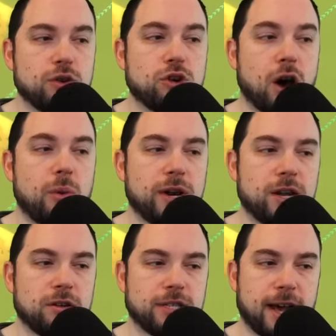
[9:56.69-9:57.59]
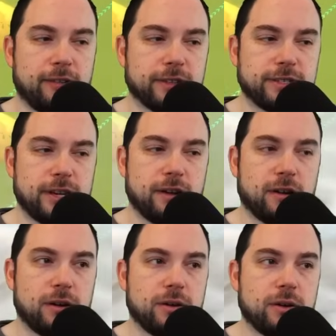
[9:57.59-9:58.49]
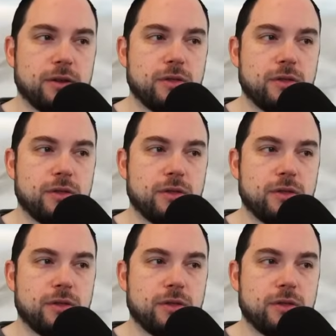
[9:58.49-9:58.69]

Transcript: you go into your talents here,